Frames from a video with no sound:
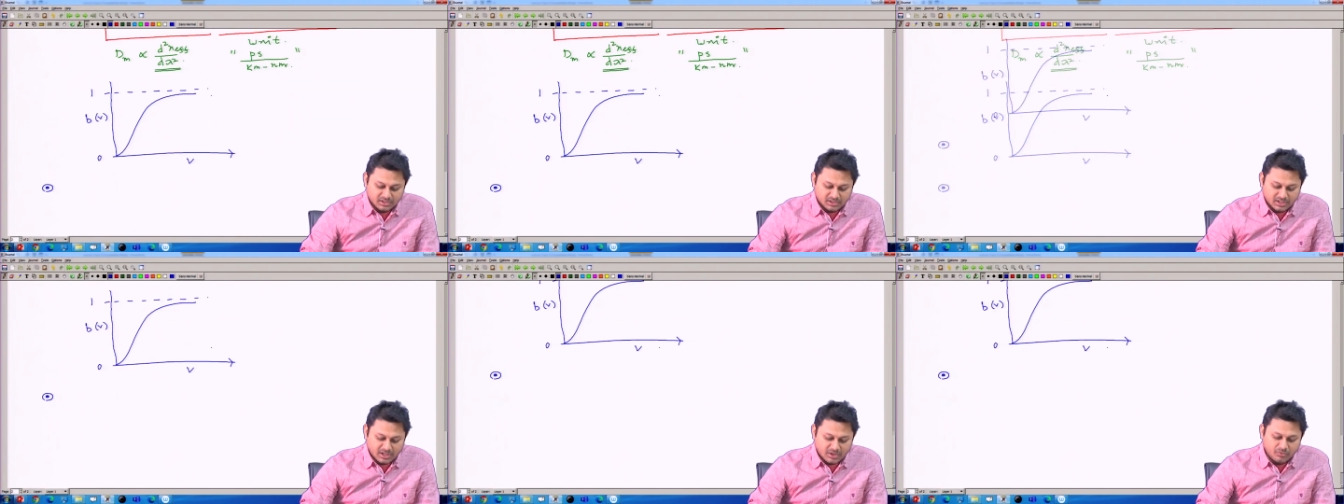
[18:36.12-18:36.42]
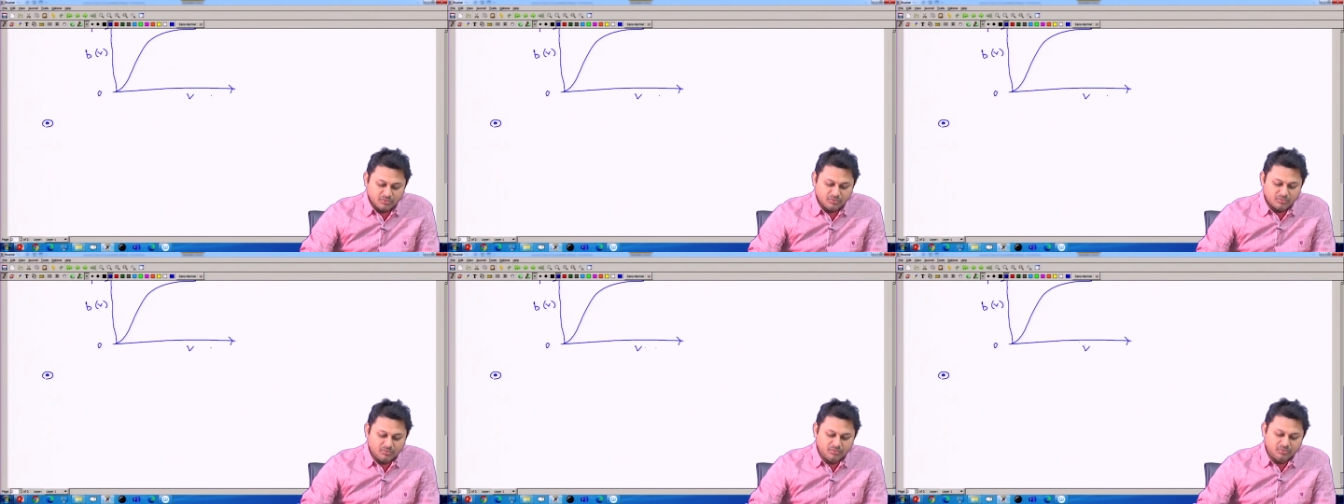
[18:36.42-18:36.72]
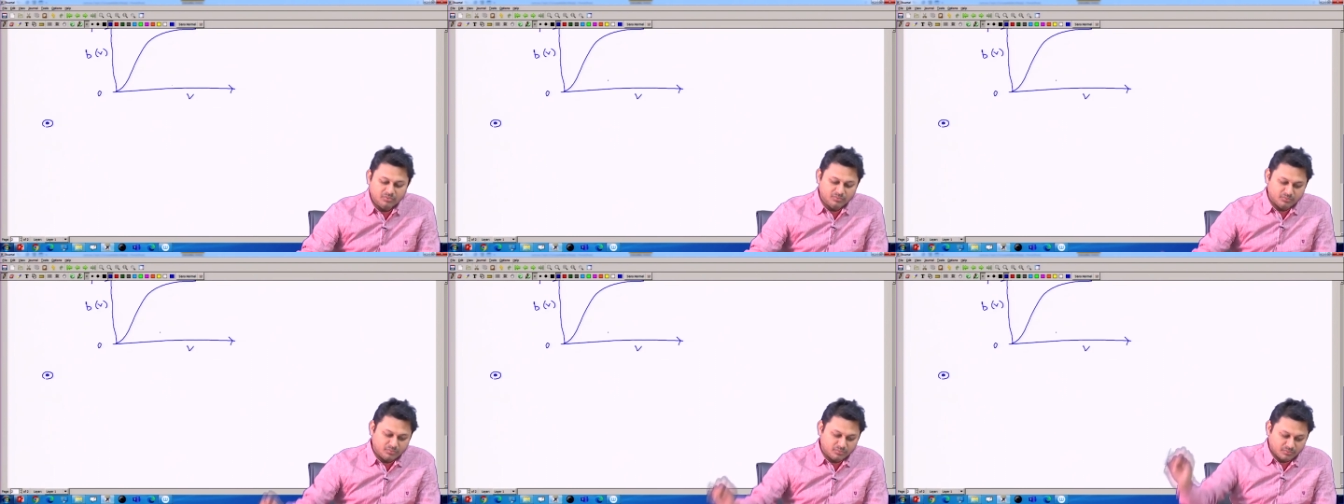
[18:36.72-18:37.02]
Now,
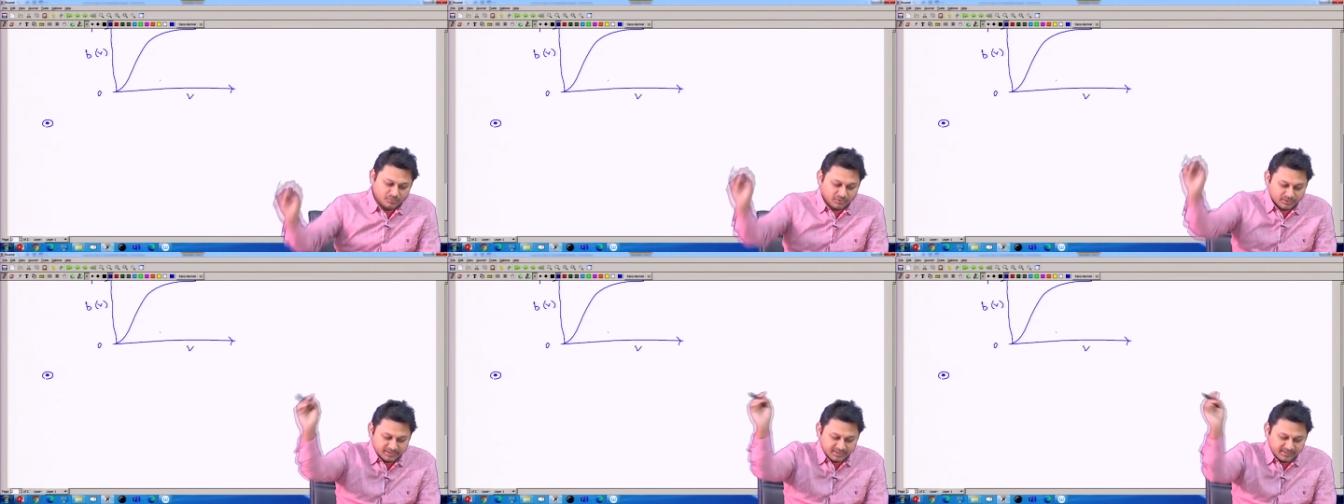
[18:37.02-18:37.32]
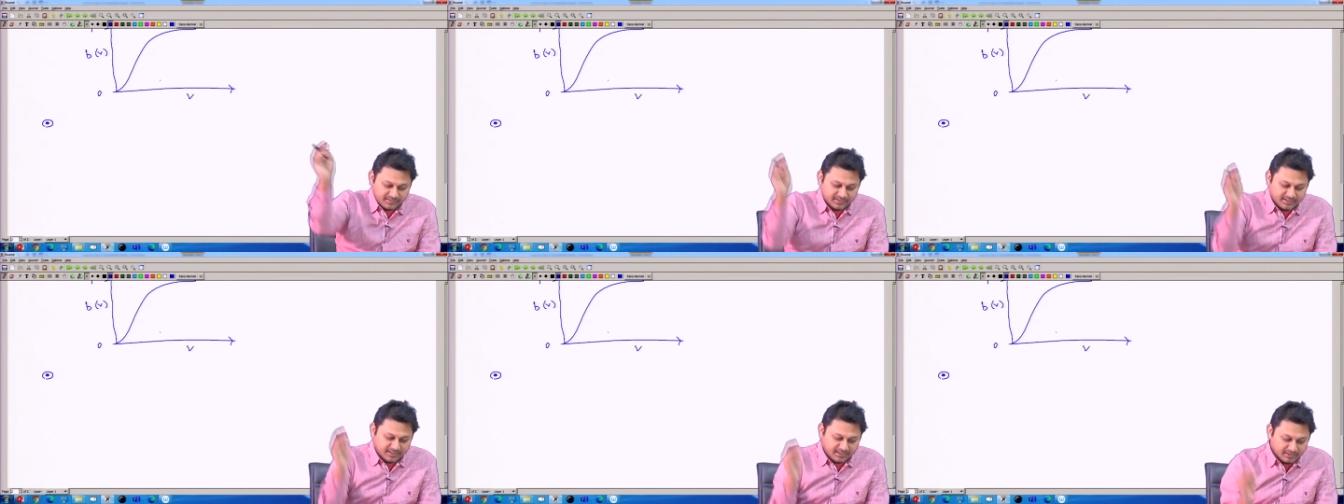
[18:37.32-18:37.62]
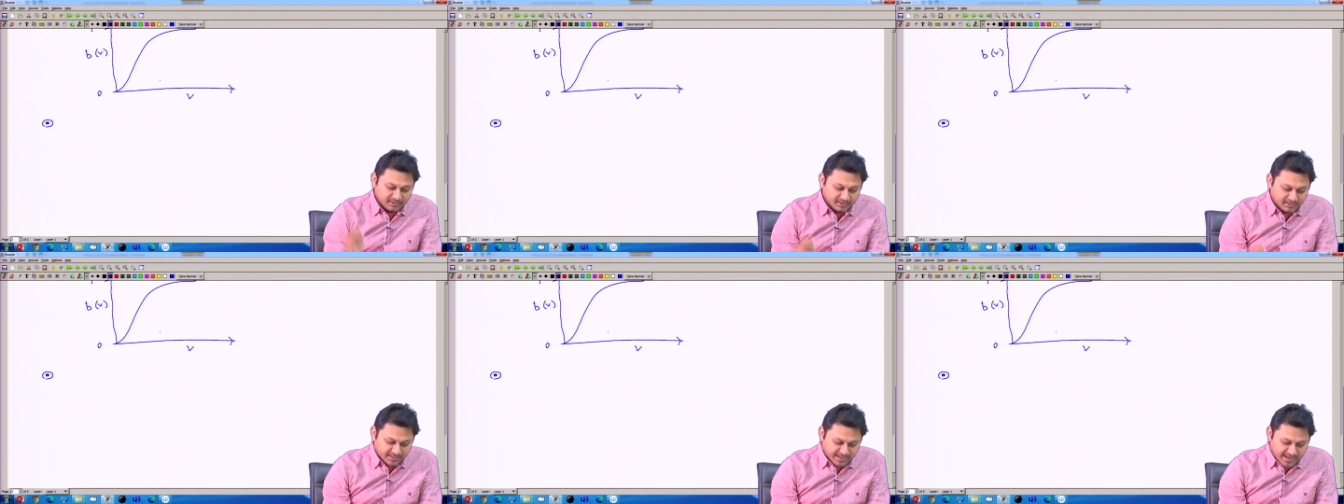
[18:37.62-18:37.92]
this
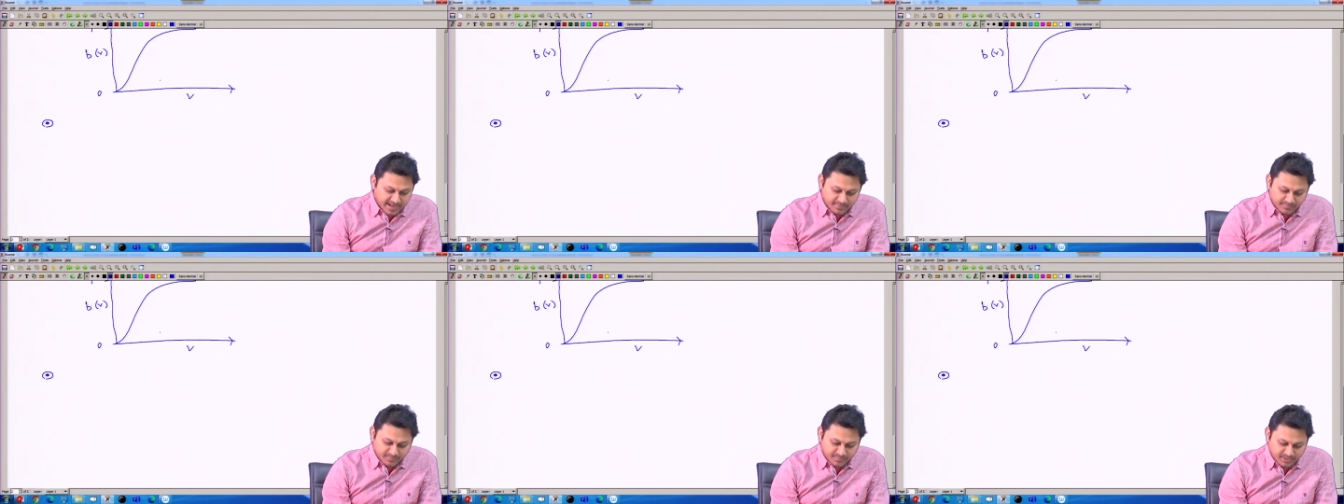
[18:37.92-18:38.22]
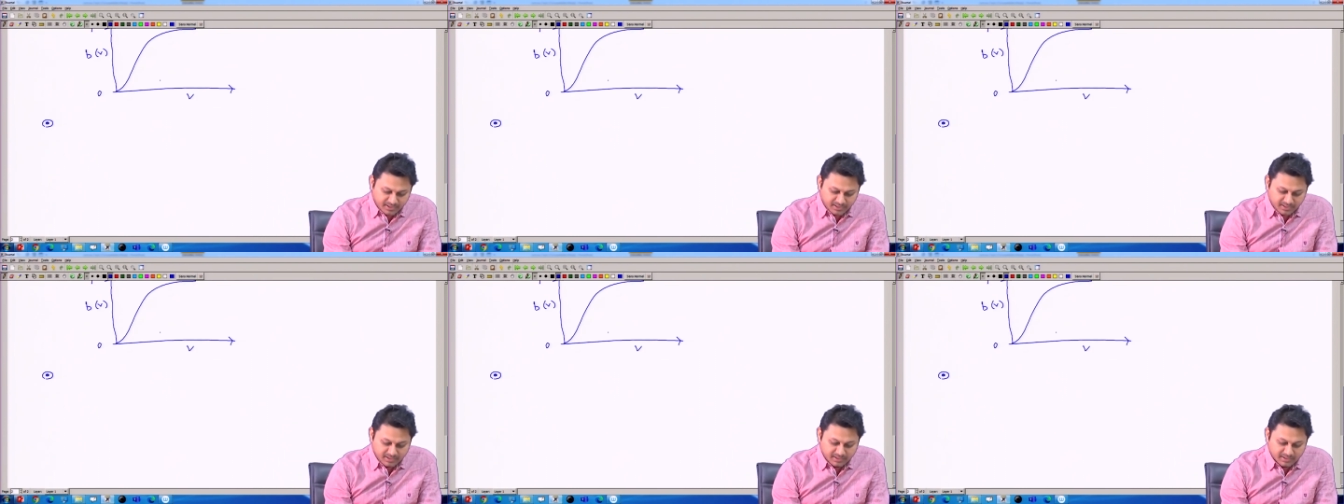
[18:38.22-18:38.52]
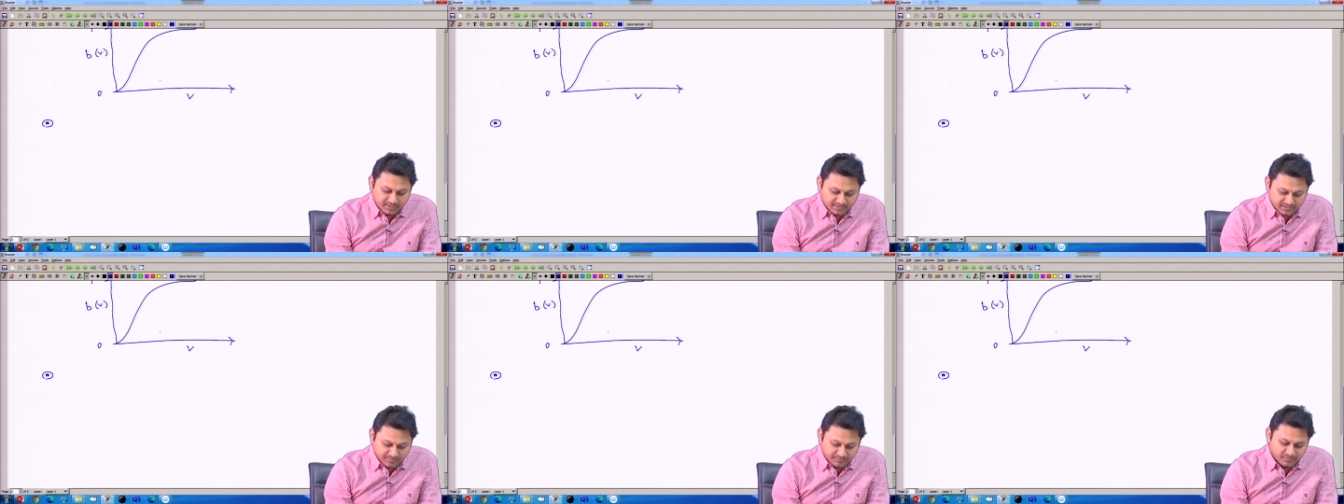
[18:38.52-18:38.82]
can
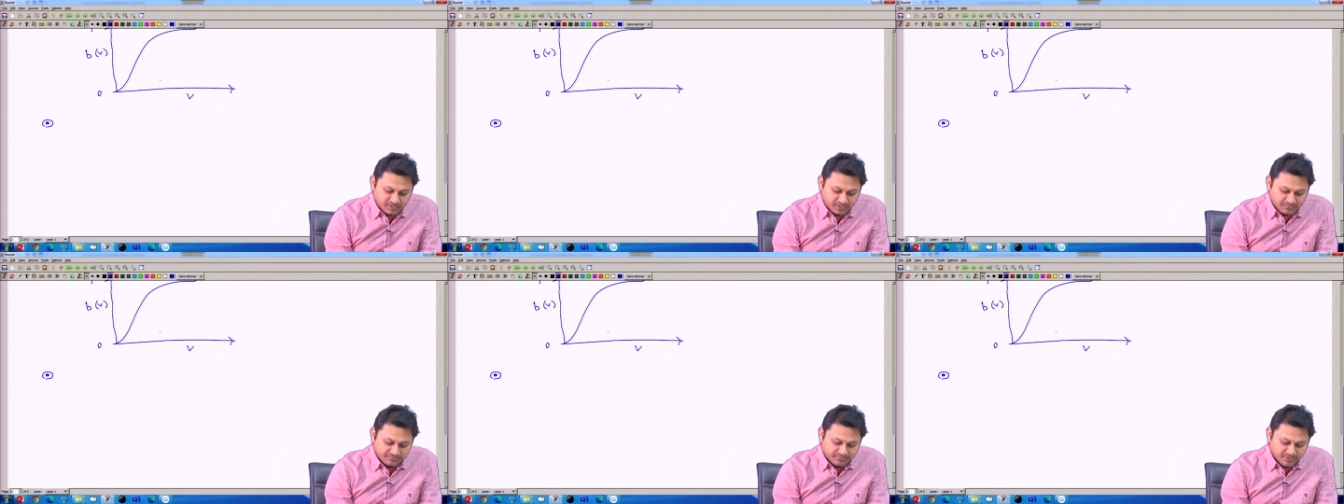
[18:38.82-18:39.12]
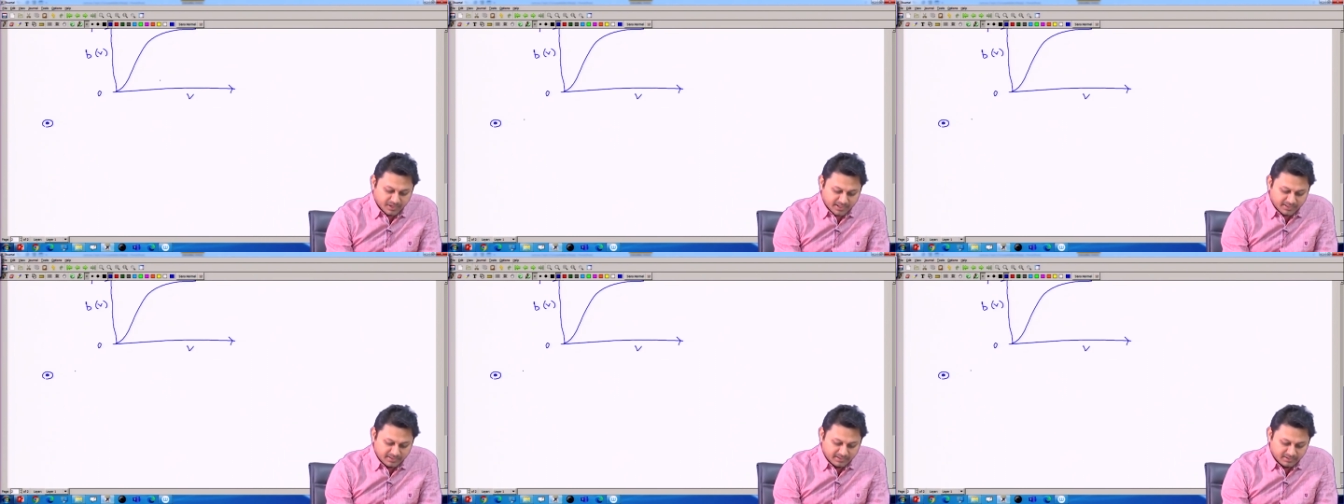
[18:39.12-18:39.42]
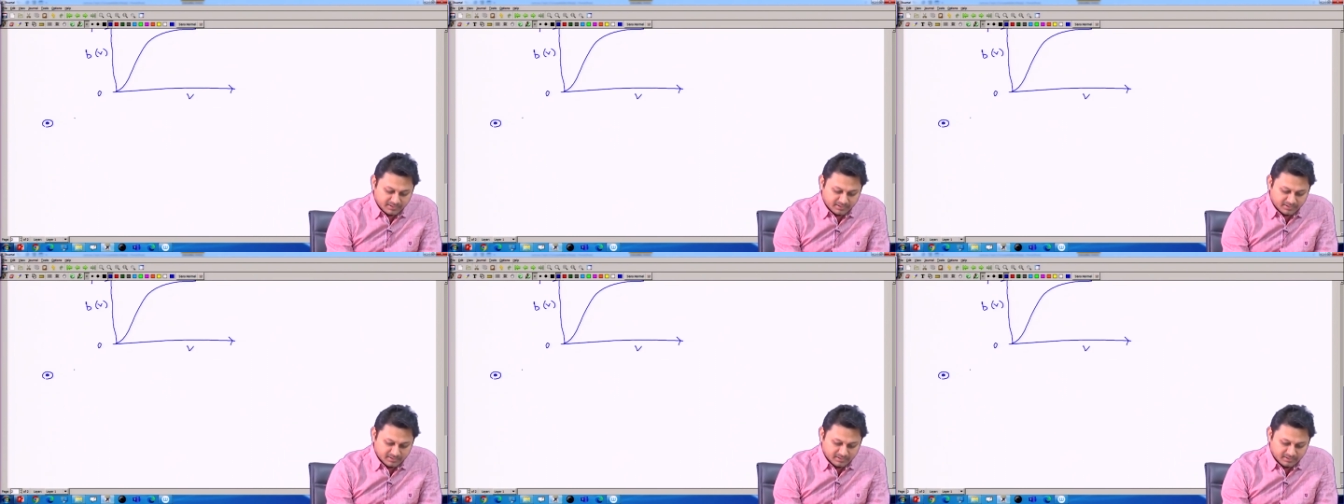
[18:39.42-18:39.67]
be simplified